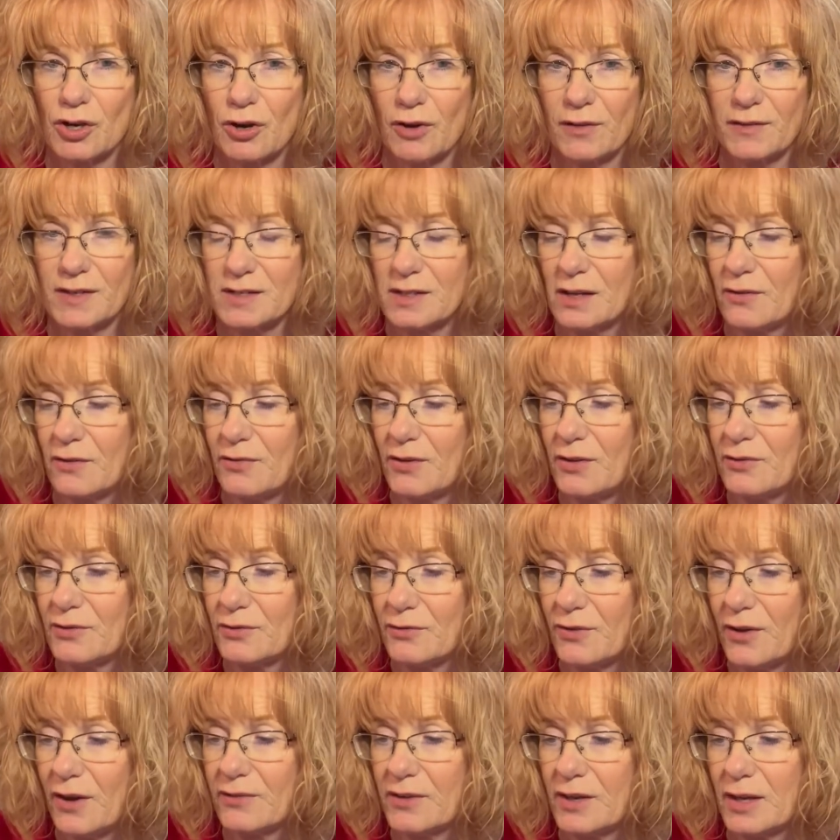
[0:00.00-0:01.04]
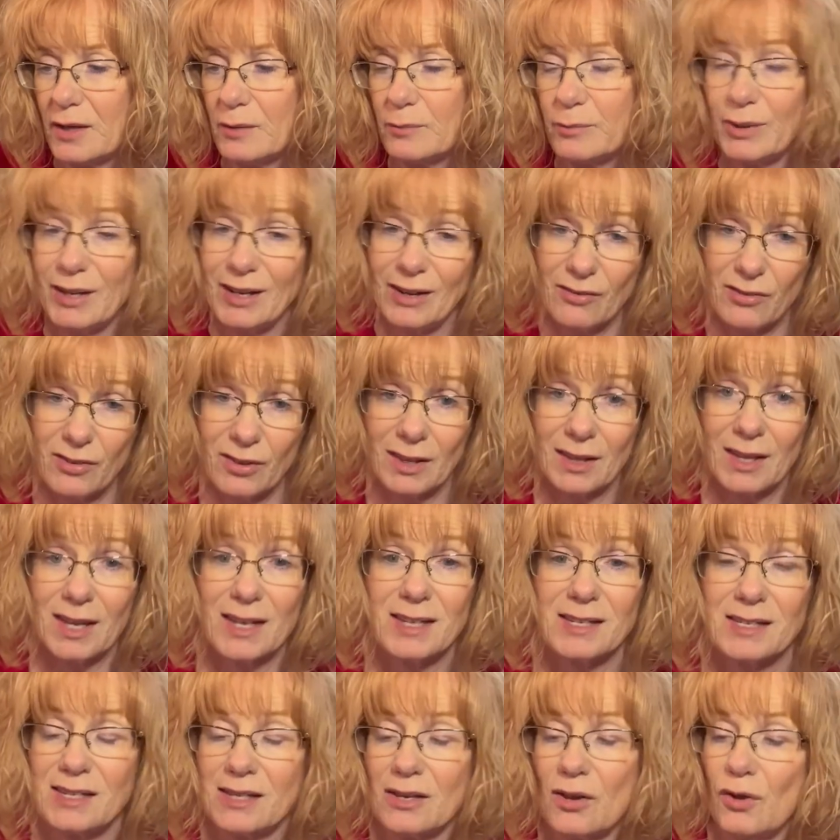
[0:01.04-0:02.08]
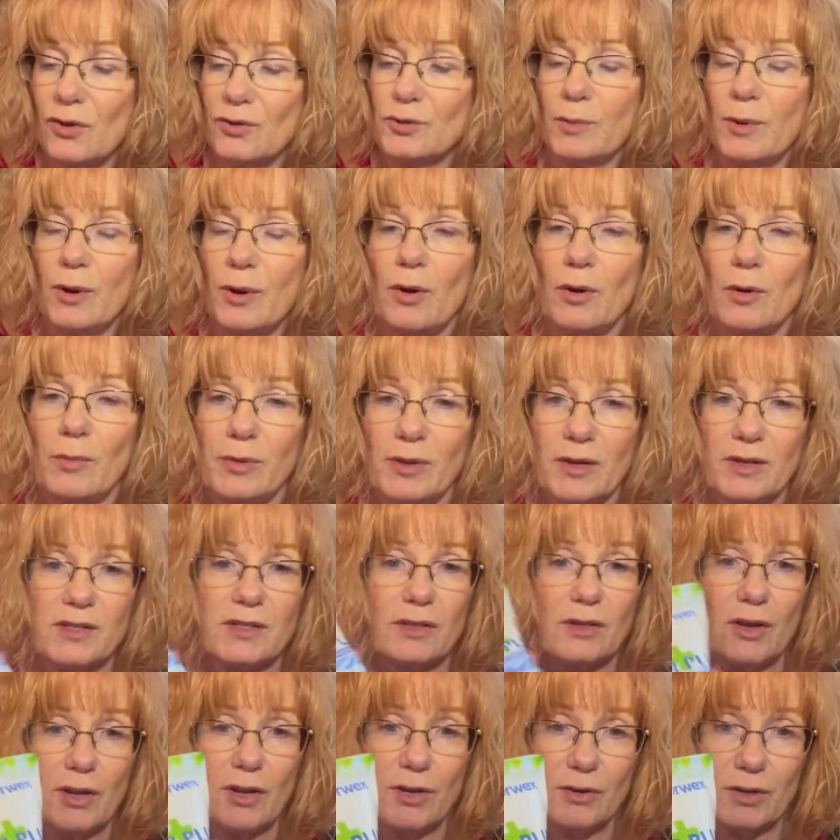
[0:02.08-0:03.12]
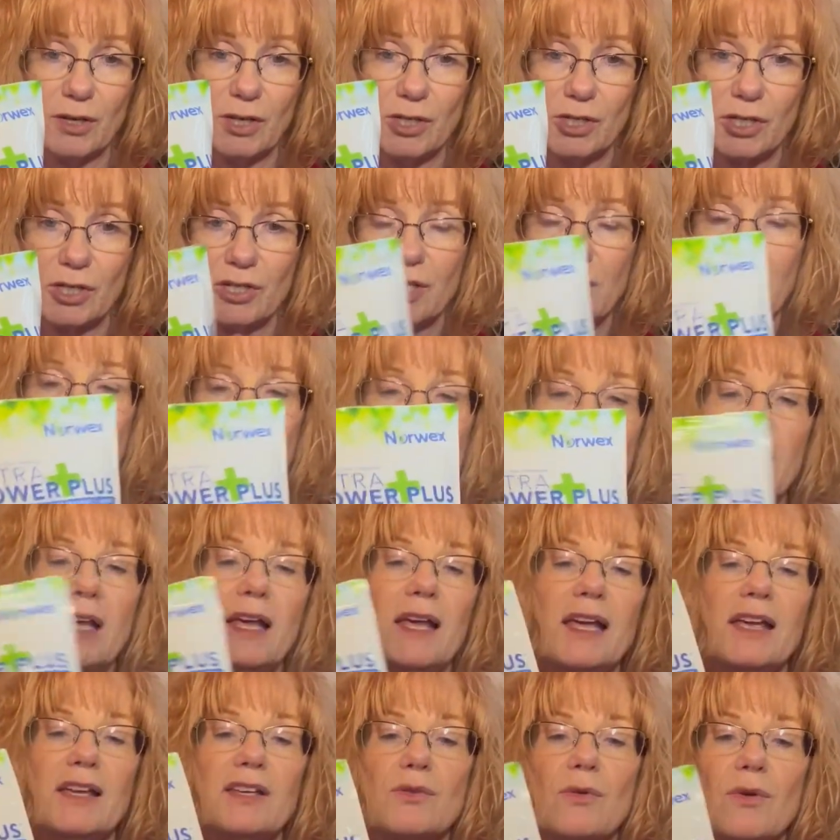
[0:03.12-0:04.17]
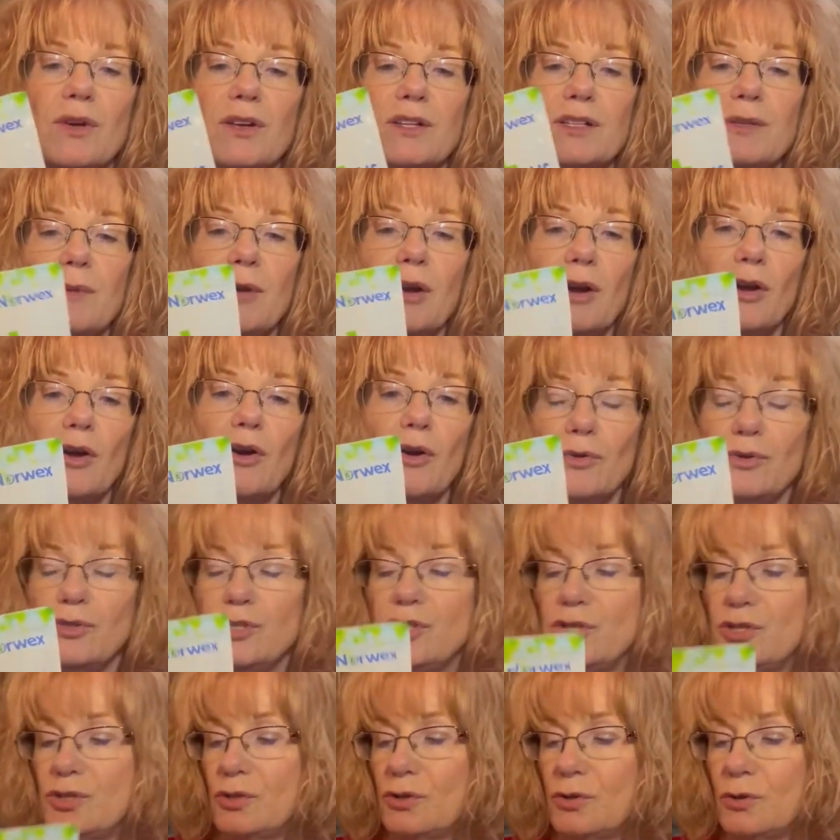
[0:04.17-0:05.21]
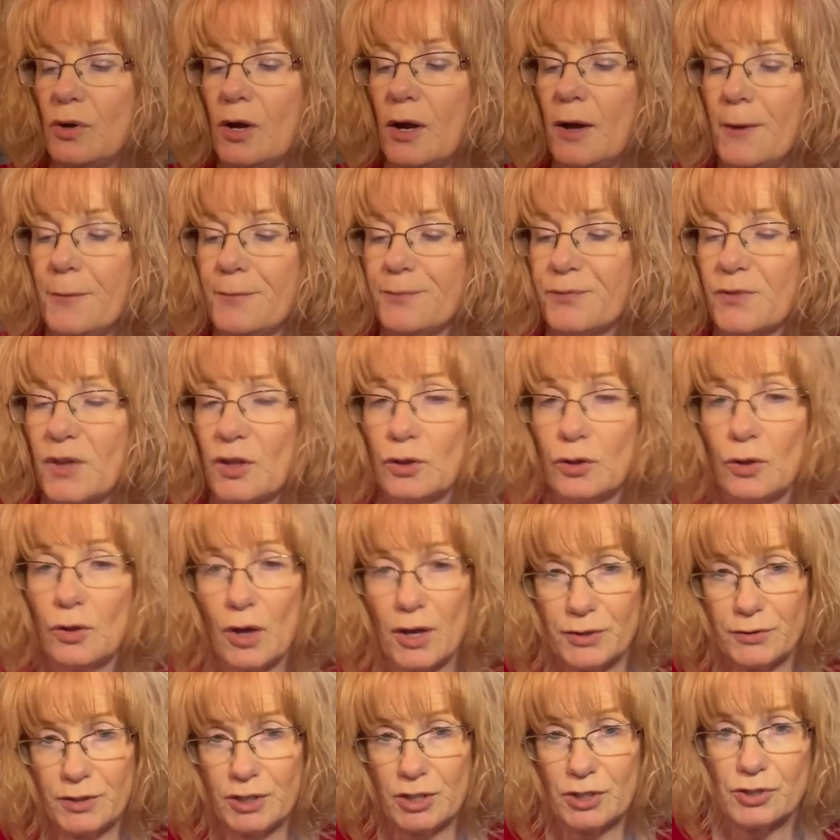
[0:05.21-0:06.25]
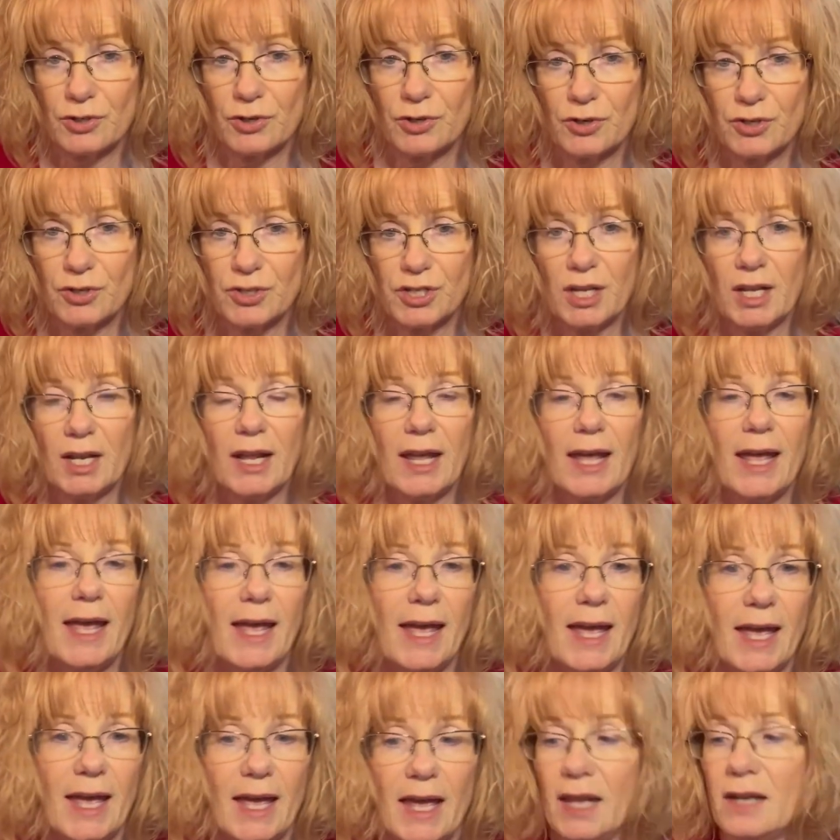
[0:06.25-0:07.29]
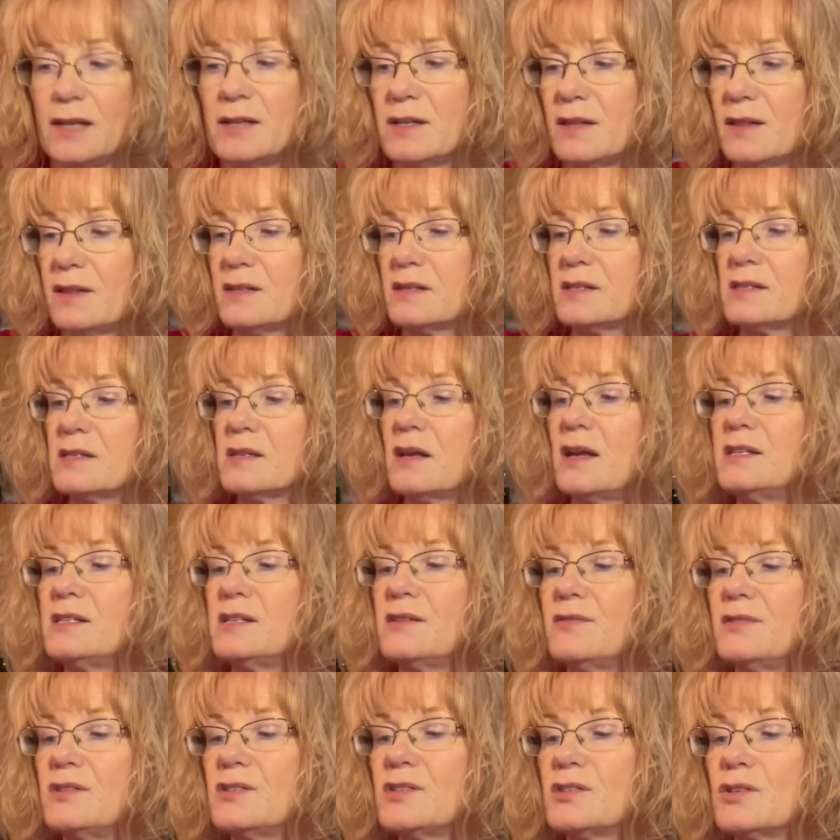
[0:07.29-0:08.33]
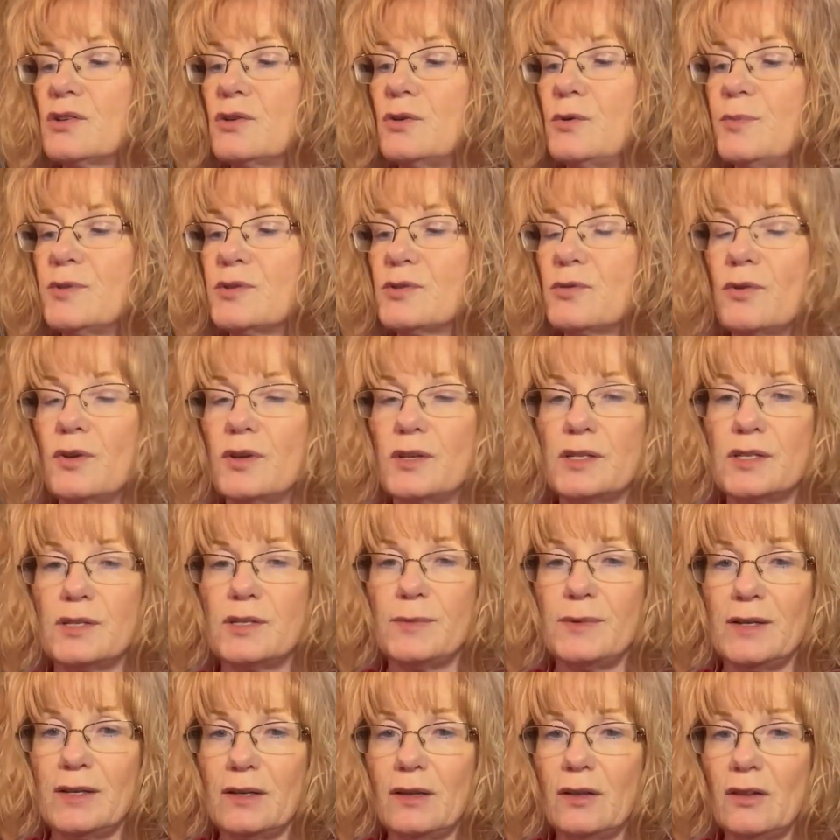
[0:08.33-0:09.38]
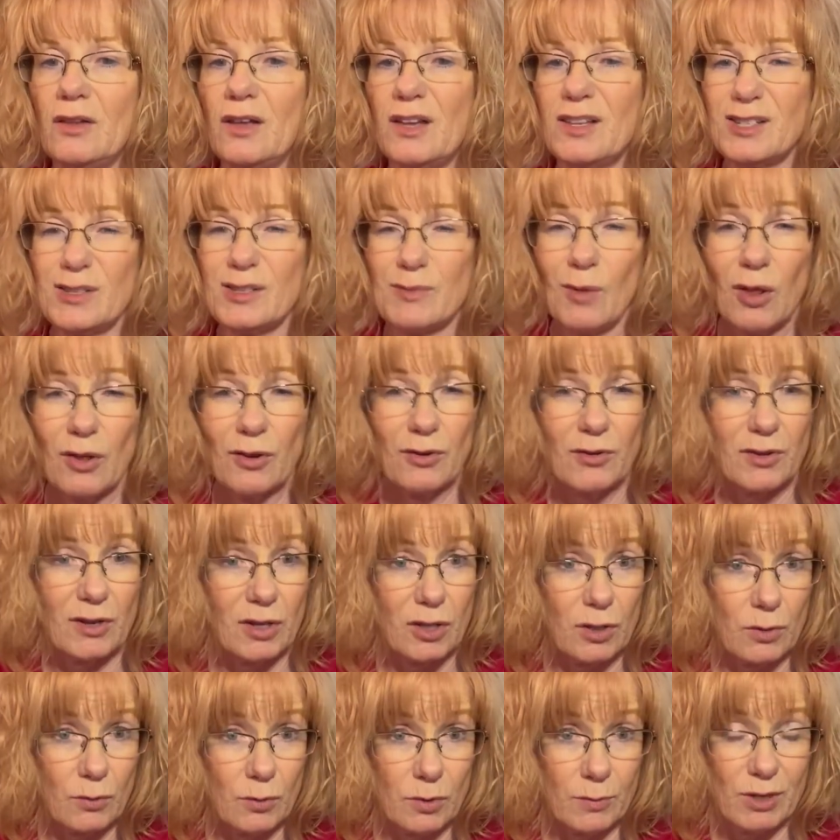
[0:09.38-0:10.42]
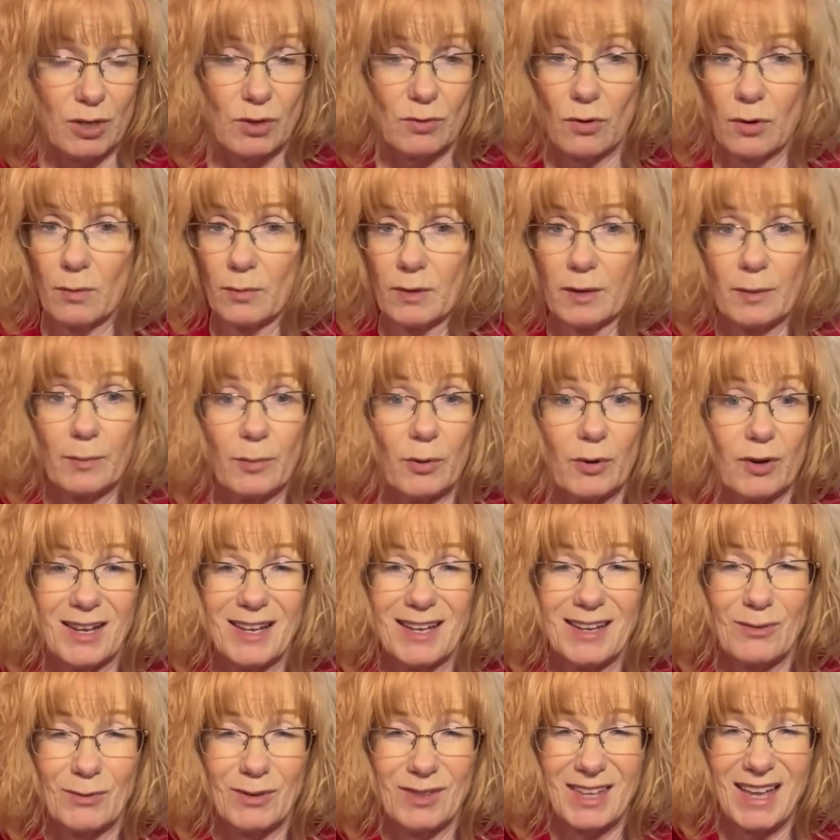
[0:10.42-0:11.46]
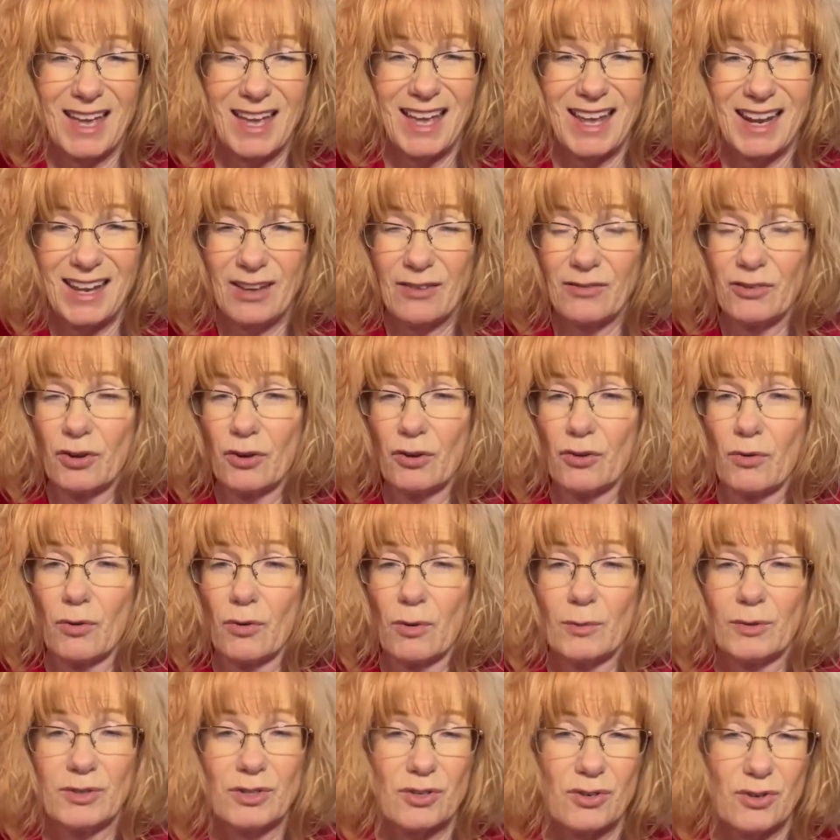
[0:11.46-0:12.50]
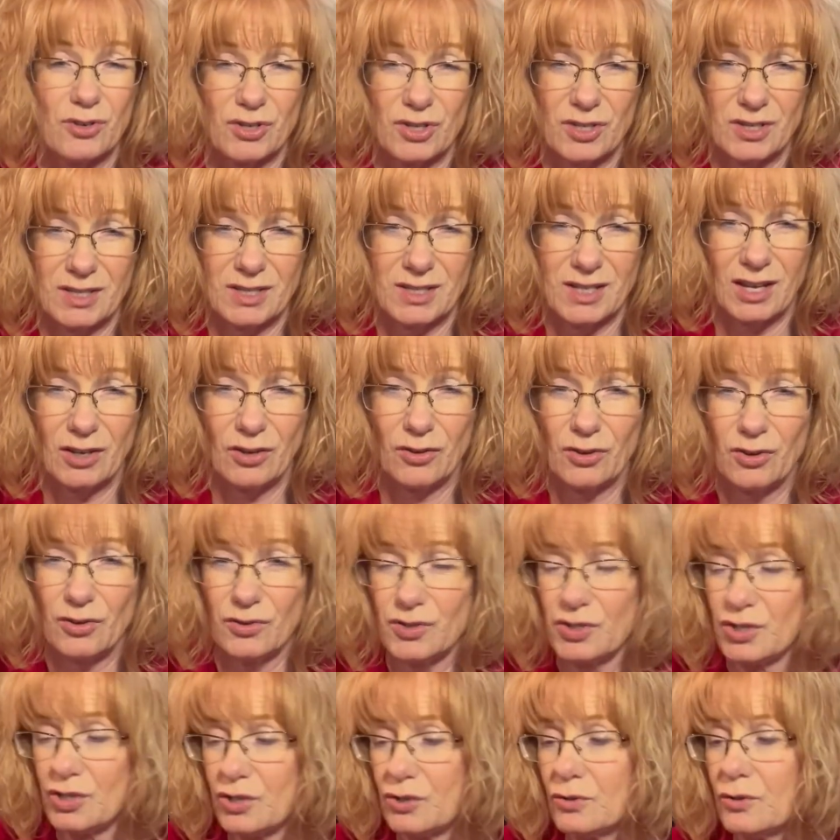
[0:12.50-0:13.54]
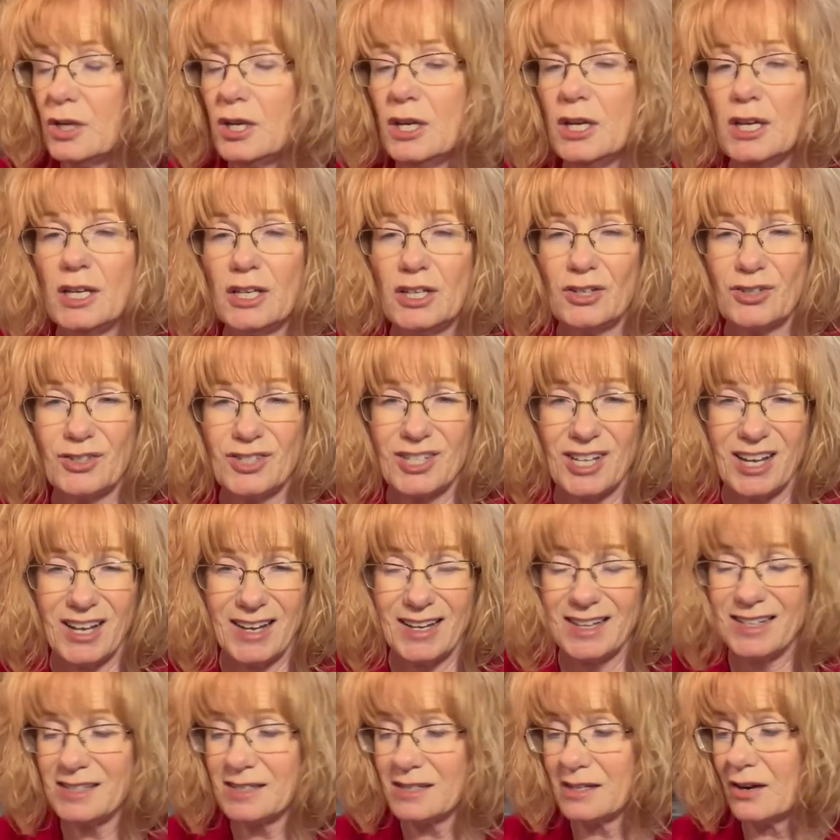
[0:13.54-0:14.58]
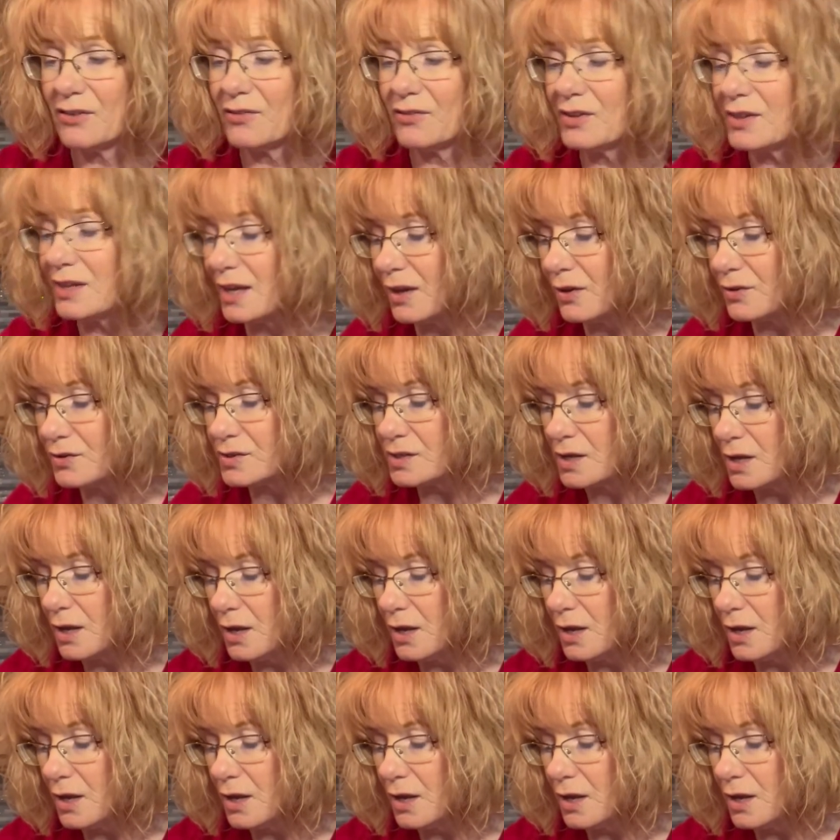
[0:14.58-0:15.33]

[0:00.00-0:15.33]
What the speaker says: on the Safe Haven 5 kit, but nevertheless, the Ultra Power Plus laundry detergent is going to be our go-to laundry detergent, and the size of the scoop is going to be a lot smaller than you would be normally putting in with any of your normal detergents that you're used to, your Tides and everything else.